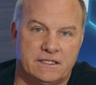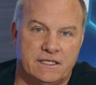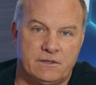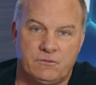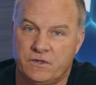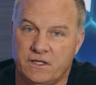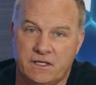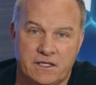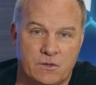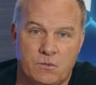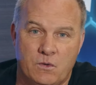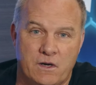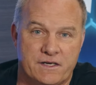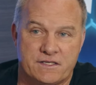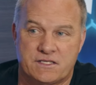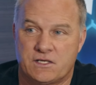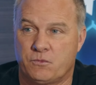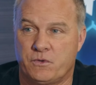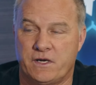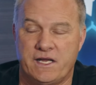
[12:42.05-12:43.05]
It really was.
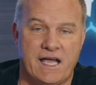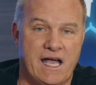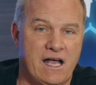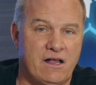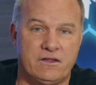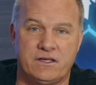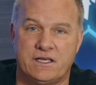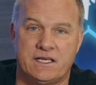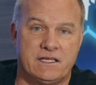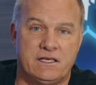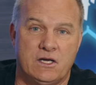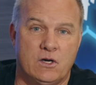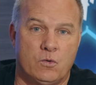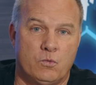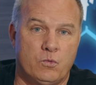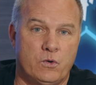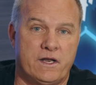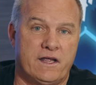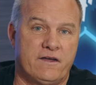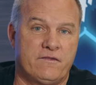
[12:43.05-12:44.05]
The reality
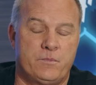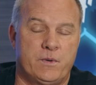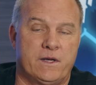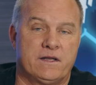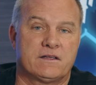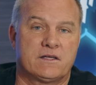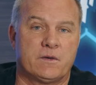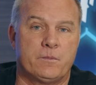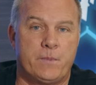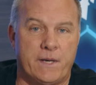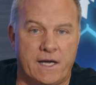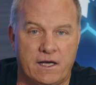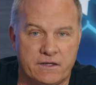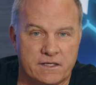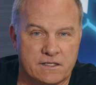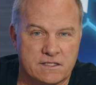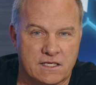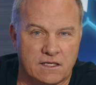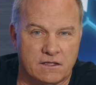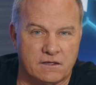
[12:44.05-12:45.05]
would have been
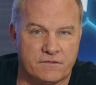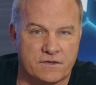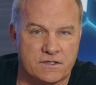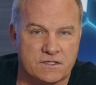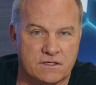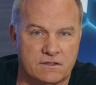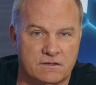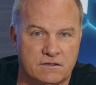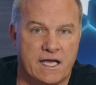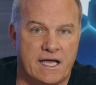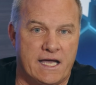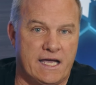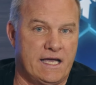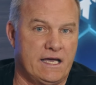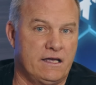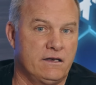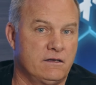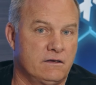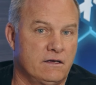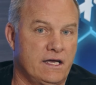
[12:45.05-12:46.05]
compelling television
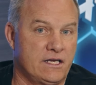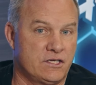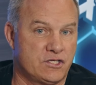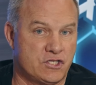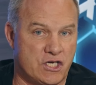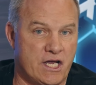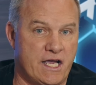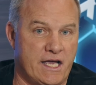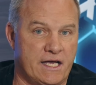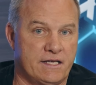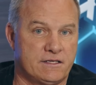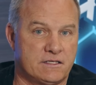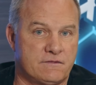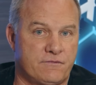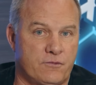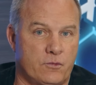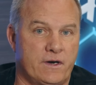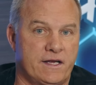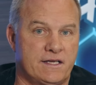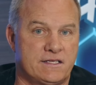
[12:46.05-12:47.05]
and a chance
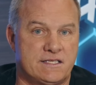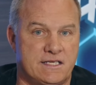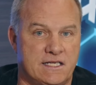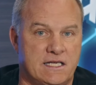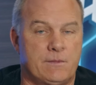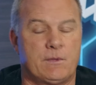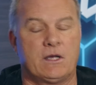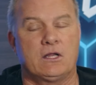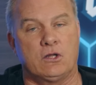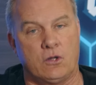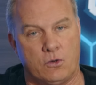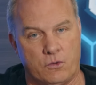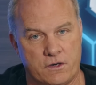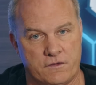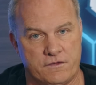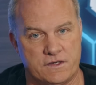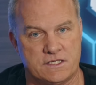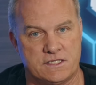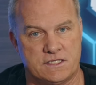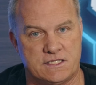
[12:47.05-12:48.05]
for a lower
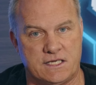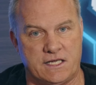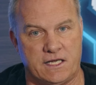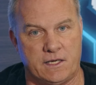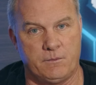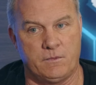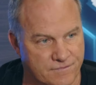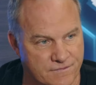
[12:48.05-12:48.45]
division team,